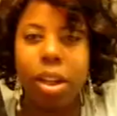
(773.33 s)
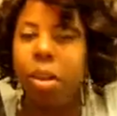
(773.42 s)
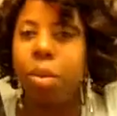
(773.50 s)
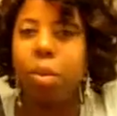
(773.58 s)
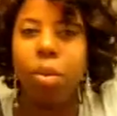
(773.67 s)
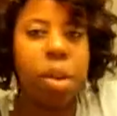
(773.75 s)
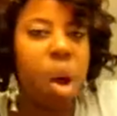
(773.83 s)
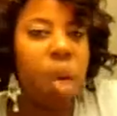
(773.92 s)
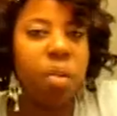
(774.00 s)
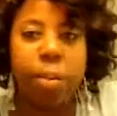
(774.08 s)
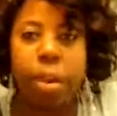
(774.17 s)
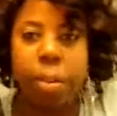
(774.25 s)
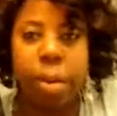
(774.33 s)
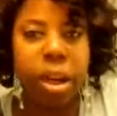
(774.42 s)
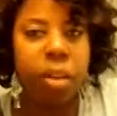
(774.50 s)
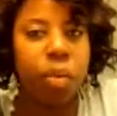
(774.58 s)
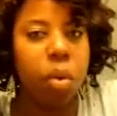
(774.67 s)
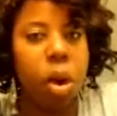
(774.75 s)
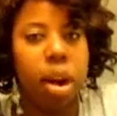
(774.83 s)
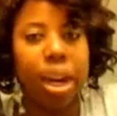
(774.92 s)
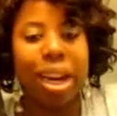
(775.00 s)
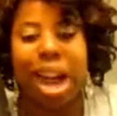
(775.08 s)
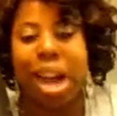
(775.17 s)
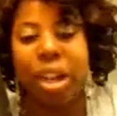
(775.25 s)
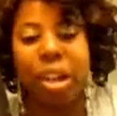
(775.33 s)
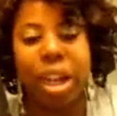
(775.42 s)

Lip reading: you know, cough up the money for. And